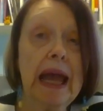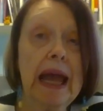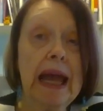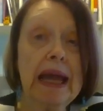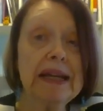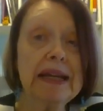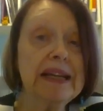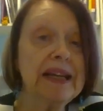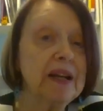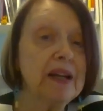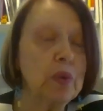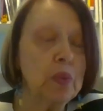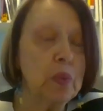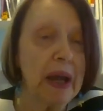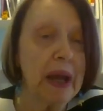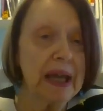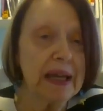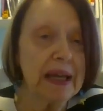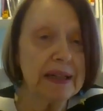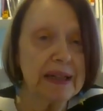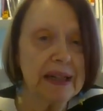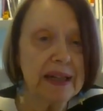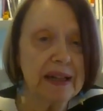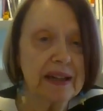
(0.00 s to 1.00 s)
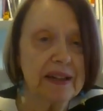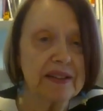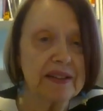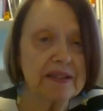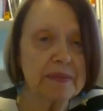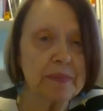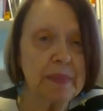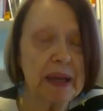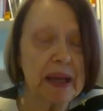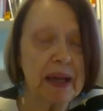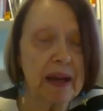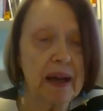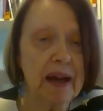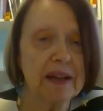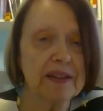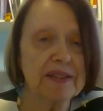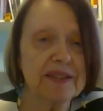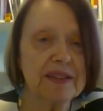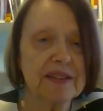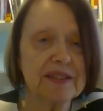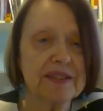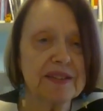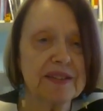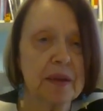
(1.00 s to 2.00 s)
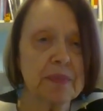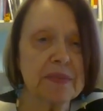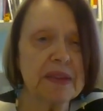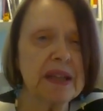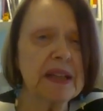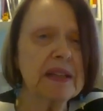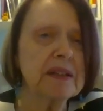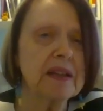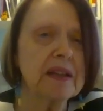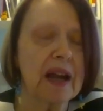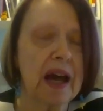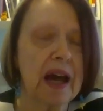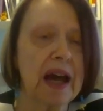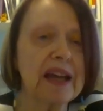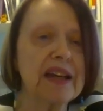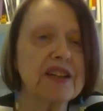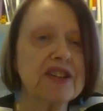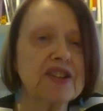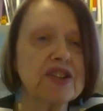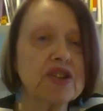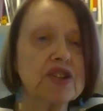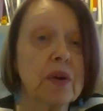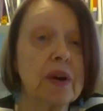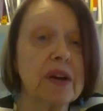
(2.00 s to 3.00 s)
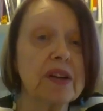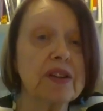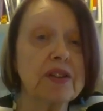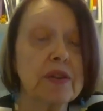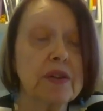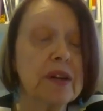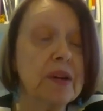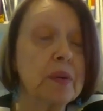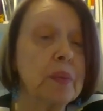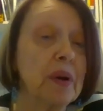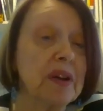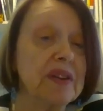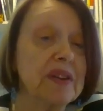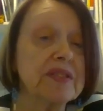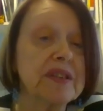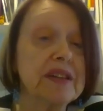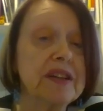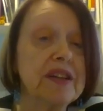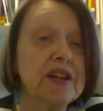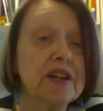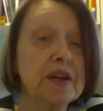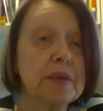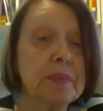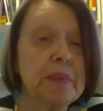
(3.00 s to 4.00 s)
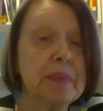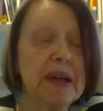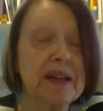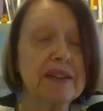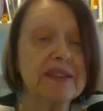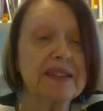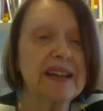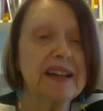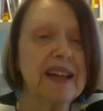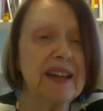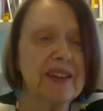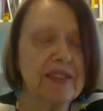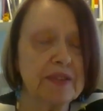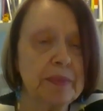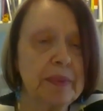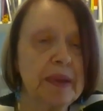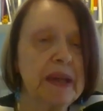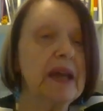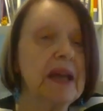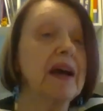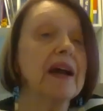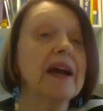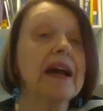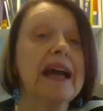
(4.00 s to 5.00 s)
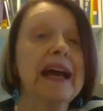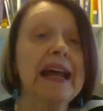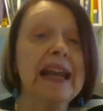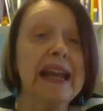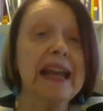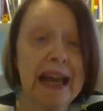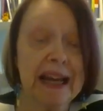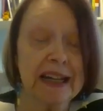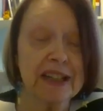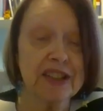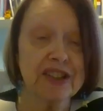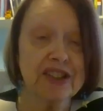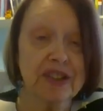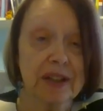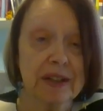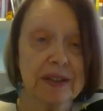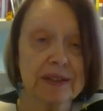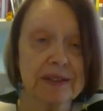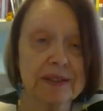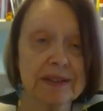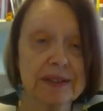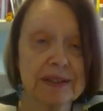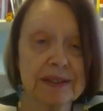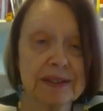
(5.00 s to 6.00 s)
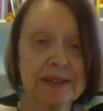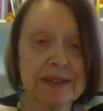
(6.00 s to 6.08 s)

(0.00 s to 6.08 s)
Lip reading: And in a way it is, because it's something that I enjoy doing once a year, because it gives me a connection